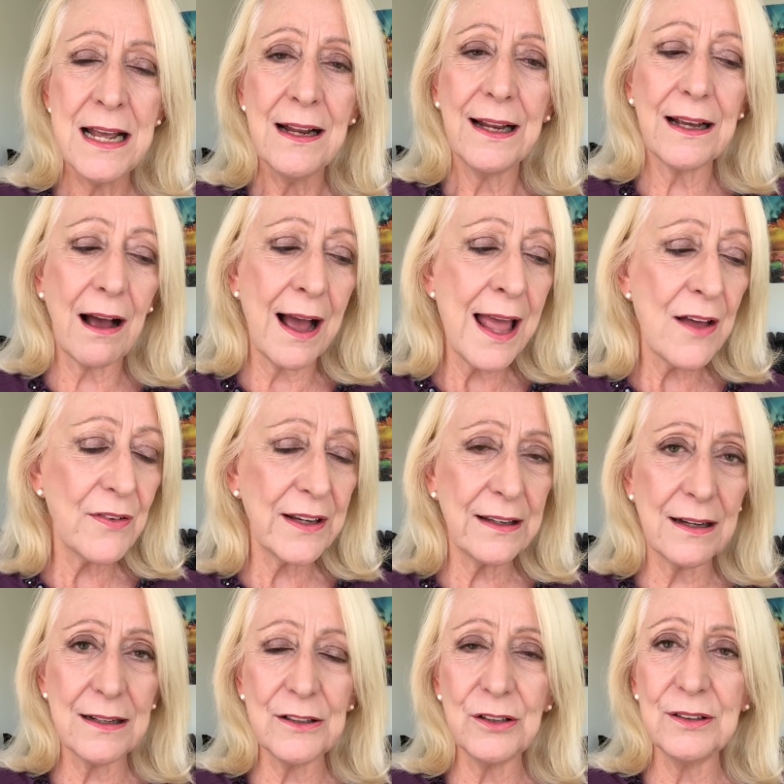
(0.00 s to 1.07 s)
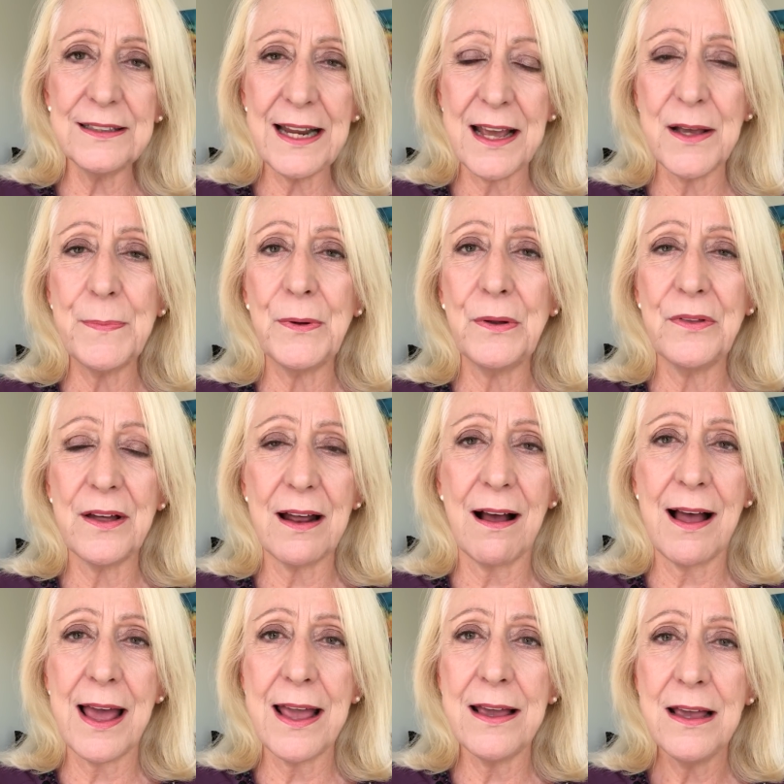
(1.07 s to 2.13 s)
Like I have a, a little table that
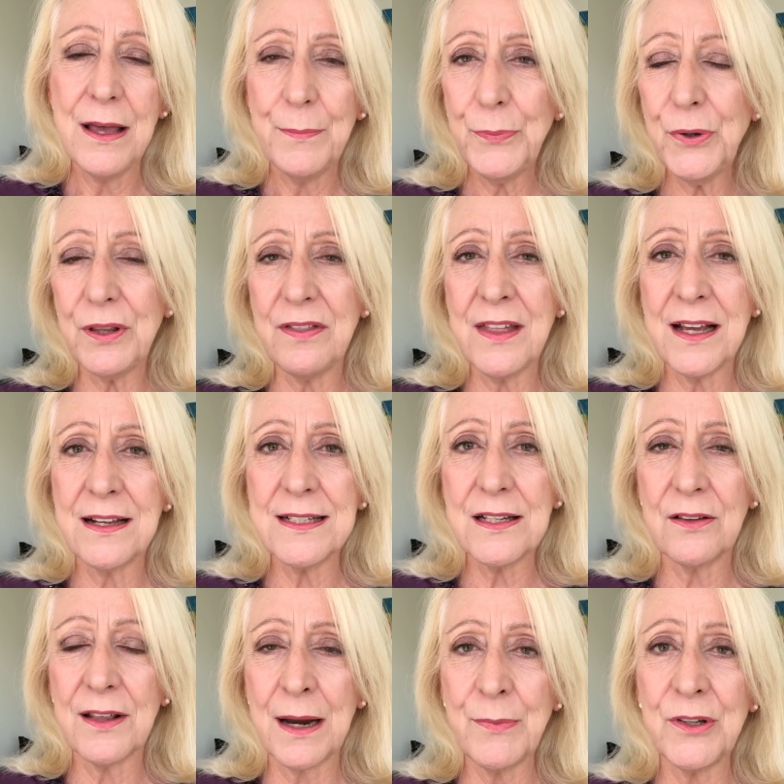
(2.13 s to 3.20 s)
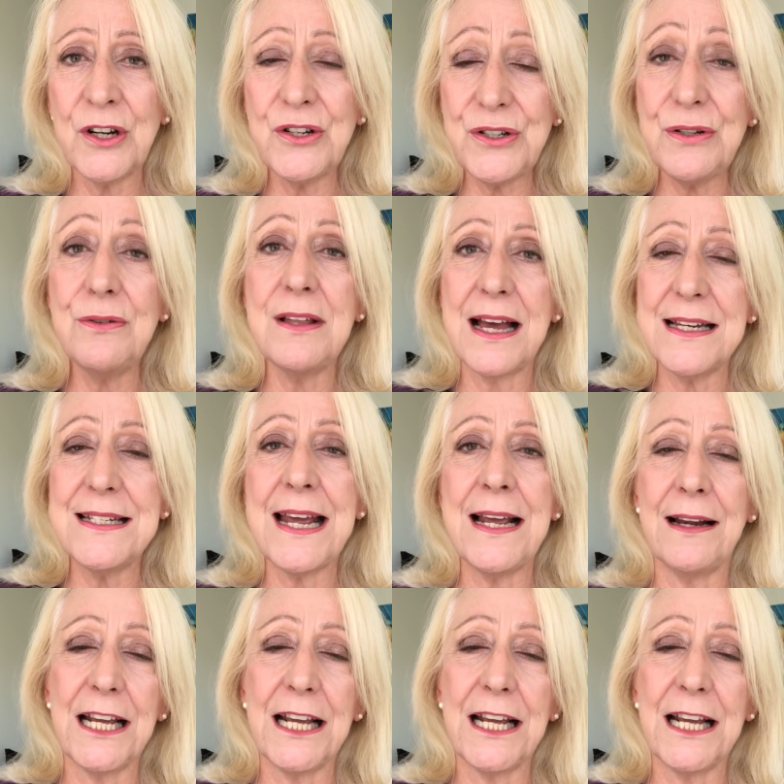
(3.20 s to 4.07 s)
I put things that I'm going to do that day.